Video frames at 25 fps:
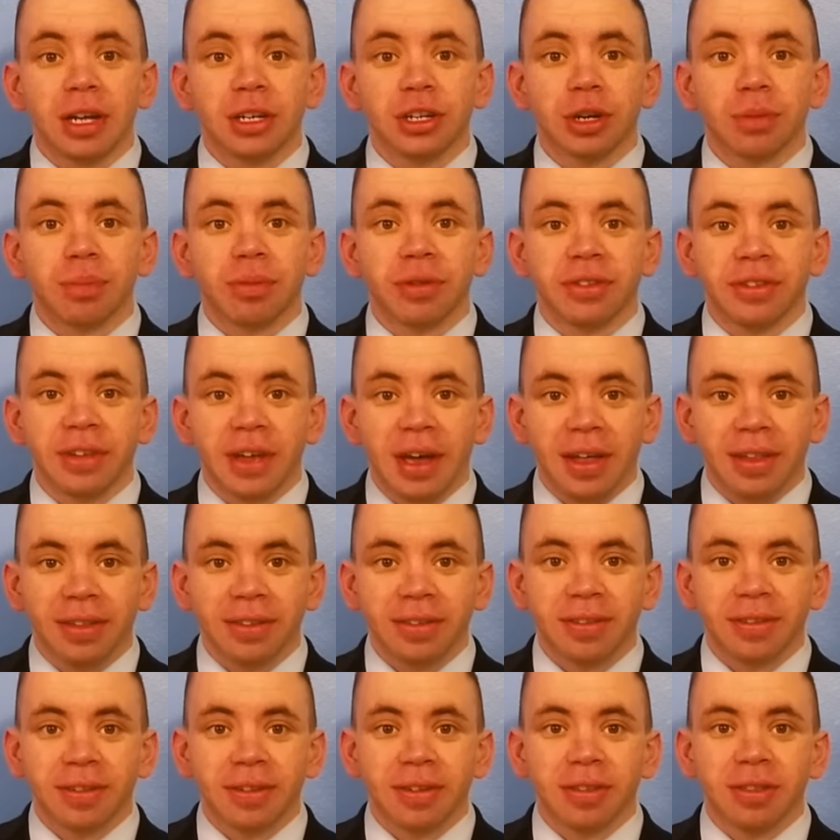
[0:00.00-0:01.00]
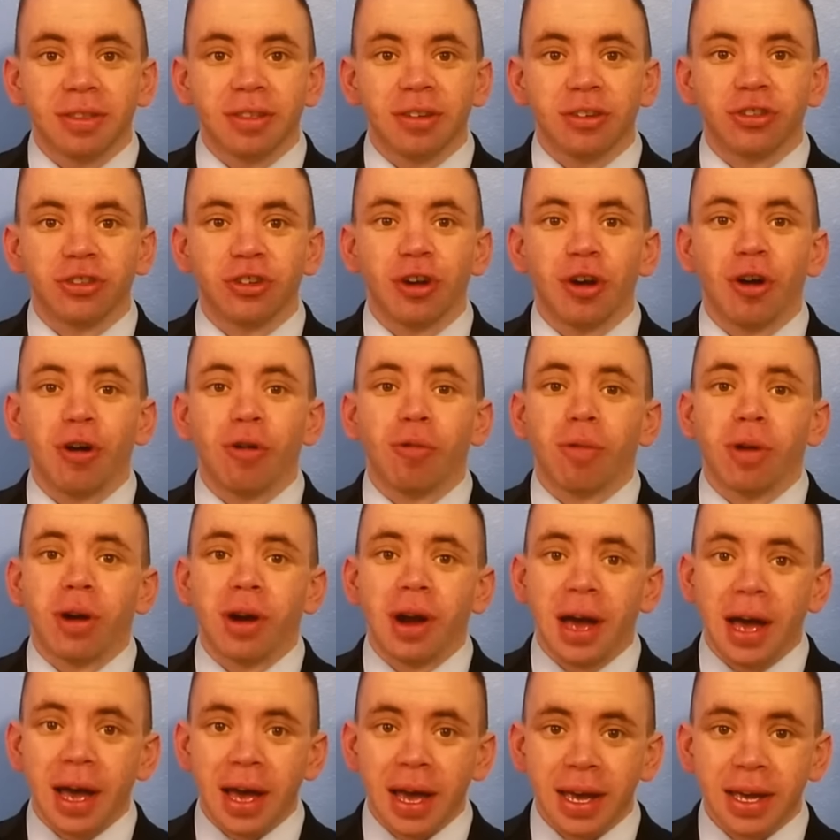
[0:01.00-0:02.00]
of Magic Presents, the
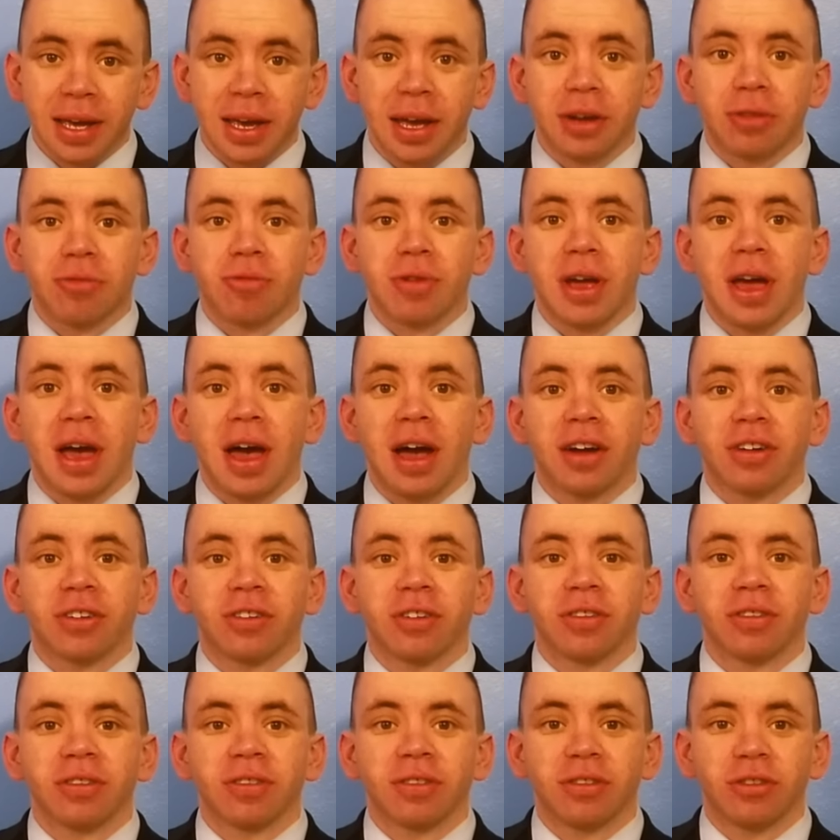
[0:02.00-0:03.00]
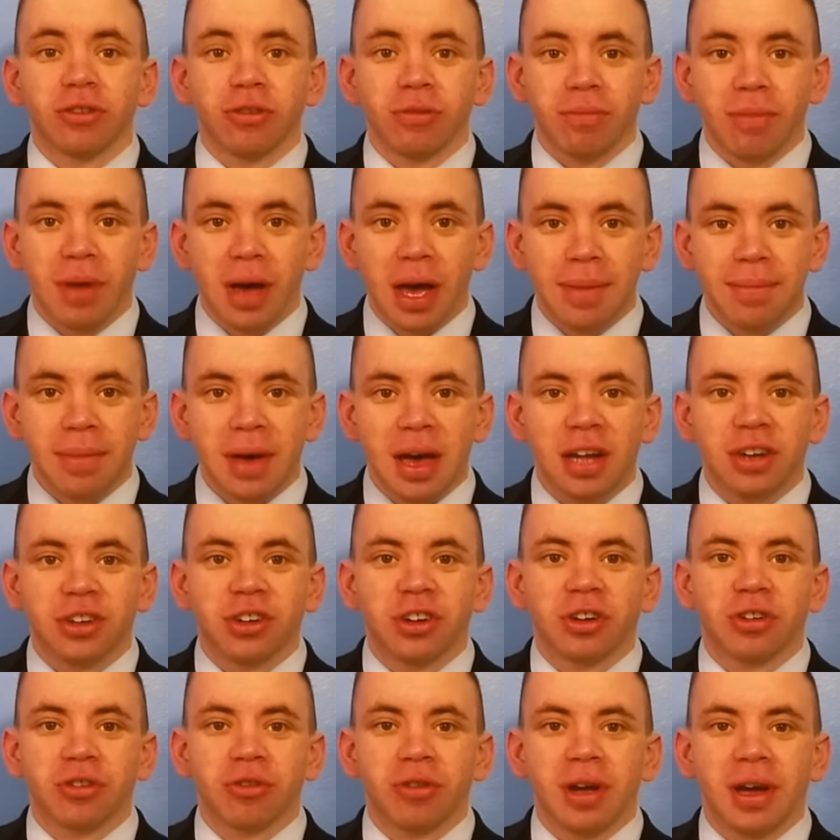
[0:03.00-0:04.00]
show where I get reactions to my
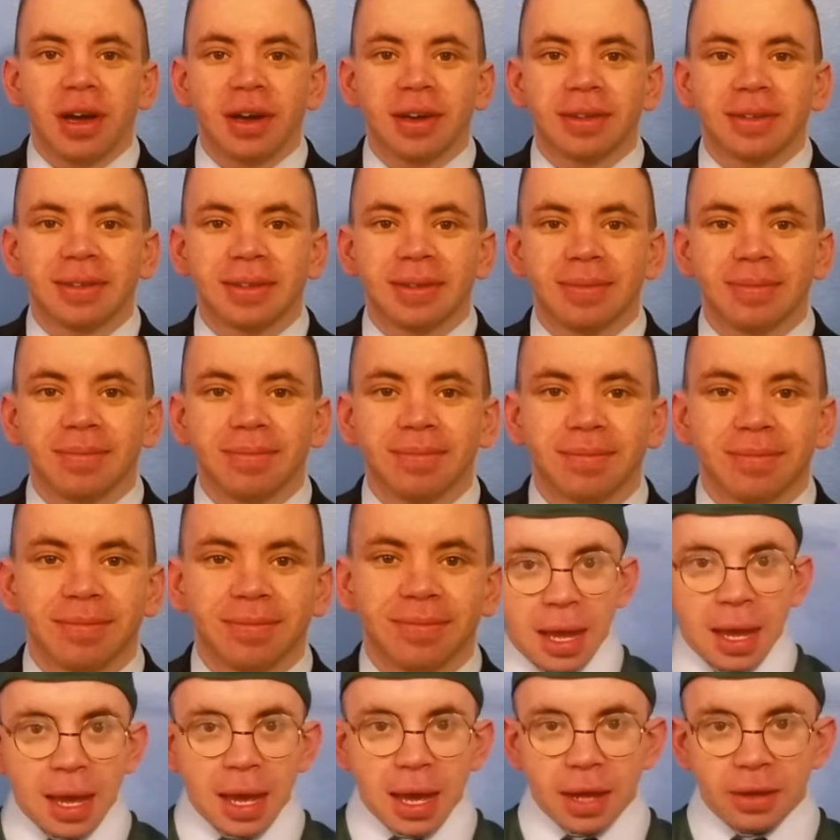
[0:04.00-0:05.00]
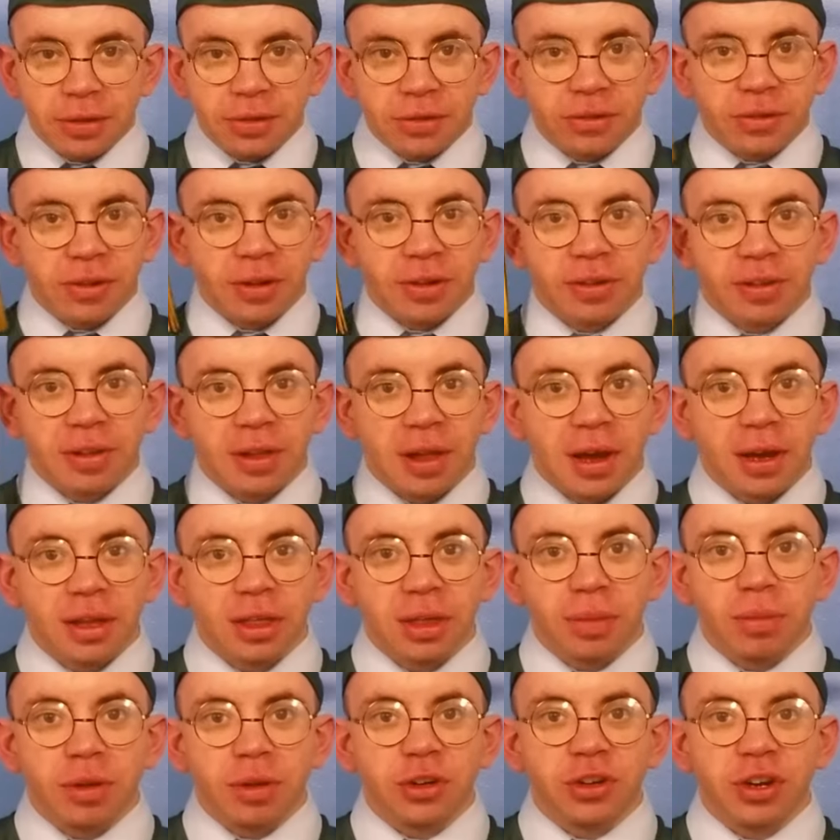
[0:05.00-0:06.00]
magic tricks. It's
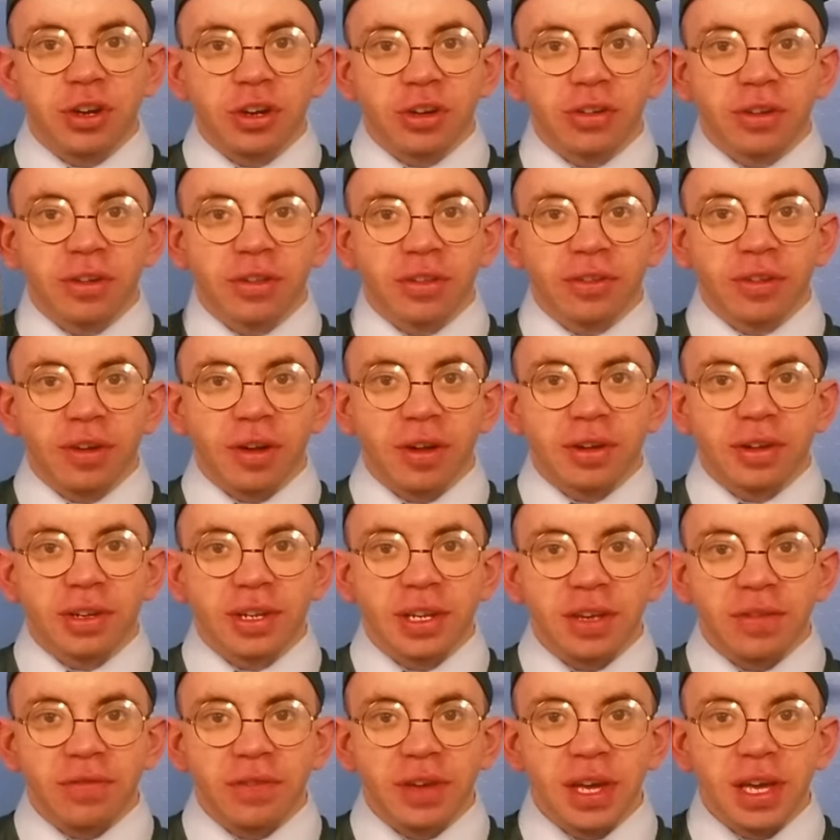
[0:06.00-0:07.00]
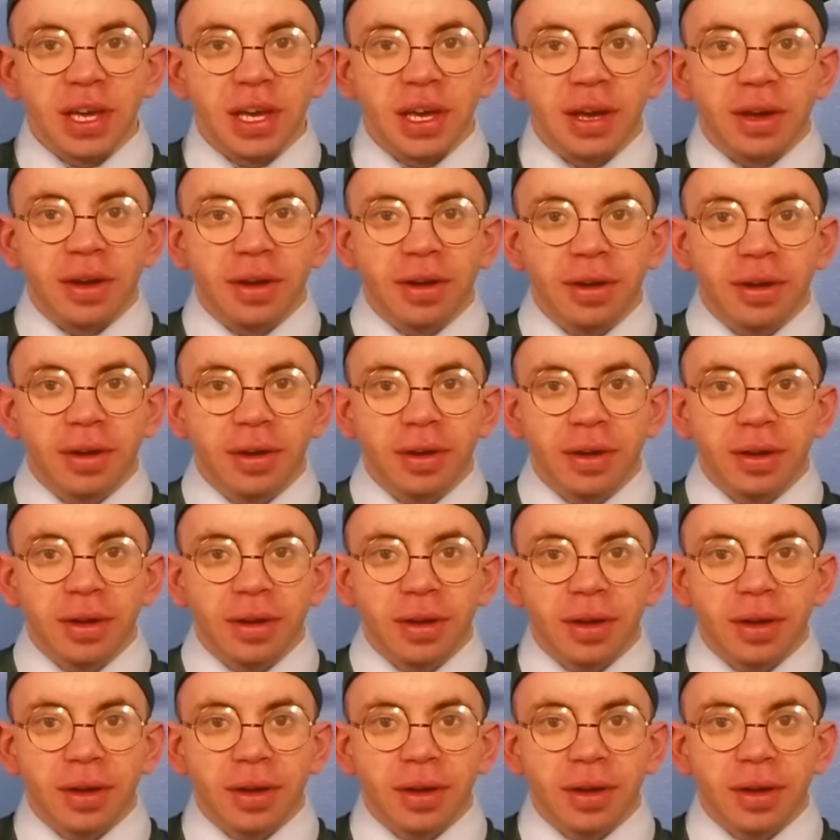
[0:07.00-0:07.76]
just like the magicians on TV,